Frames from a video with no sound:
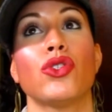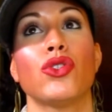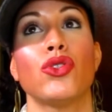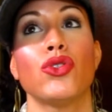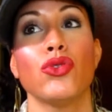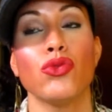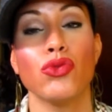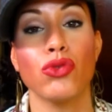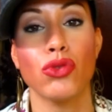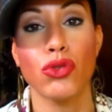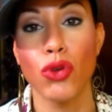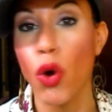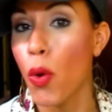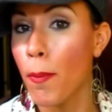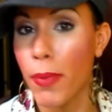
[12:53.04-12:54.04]
do
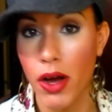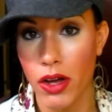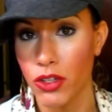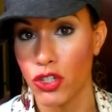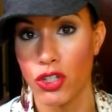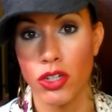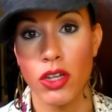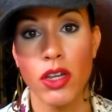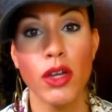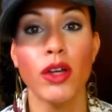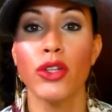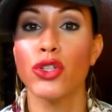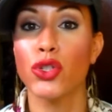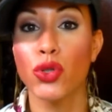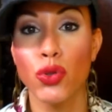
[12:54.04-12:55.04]
so much
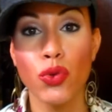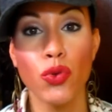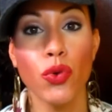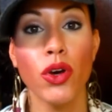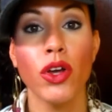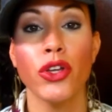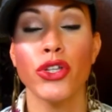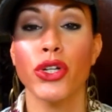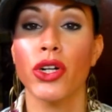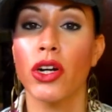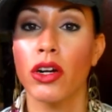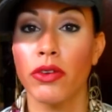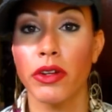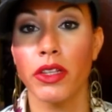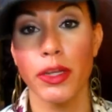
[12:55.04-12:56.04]
to your
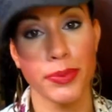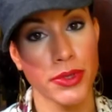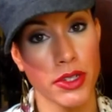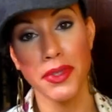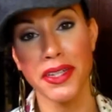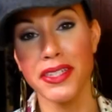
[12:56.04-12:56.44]
current lipstick.